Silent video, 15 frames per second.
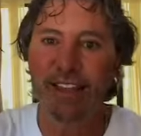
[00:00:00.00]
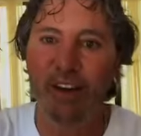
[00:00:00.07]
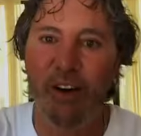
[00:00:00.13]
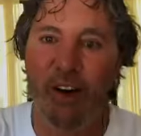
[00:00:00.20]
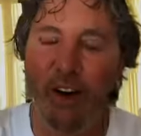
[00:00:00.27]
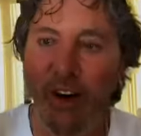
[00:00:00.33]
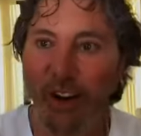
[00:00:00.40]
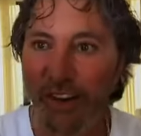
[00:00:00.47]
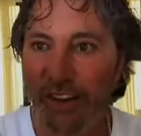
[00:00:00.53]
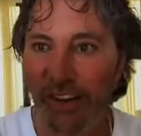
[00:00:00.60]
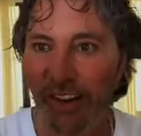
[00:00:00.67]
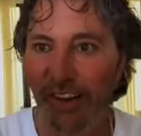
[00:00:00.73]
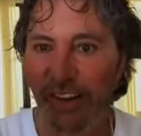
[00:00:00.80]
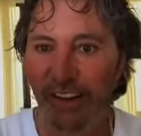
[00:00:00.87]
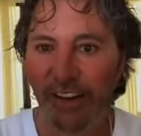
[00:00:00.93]
the altar.
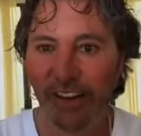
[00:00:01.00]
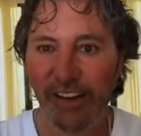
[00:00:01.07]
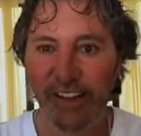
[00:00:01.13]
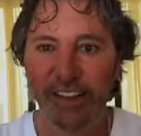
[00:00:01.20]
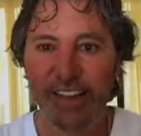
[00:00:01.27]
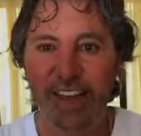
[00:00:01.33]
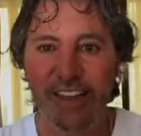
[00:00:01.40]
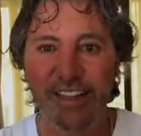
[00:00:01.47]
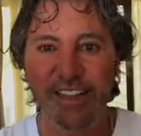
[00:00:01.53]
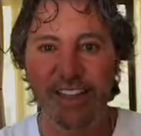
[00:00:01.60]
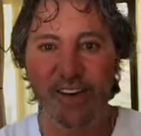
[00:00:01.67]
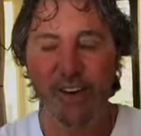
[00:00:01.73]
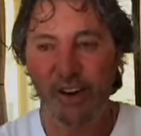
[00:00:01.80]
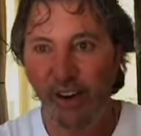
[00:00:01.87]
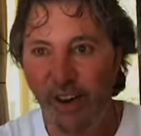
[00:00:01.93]
That is
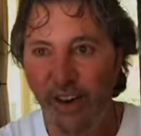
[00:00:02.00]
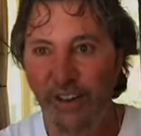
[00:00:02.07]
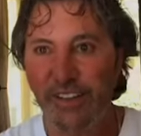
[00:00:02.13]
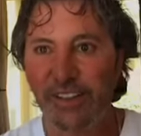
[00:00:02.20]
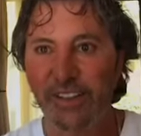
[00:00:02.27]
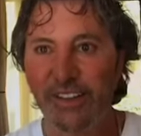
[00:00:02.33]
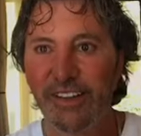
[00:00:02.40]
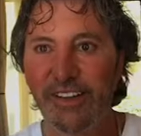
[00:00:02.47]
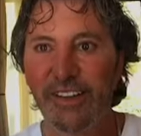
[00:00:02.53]
the altar.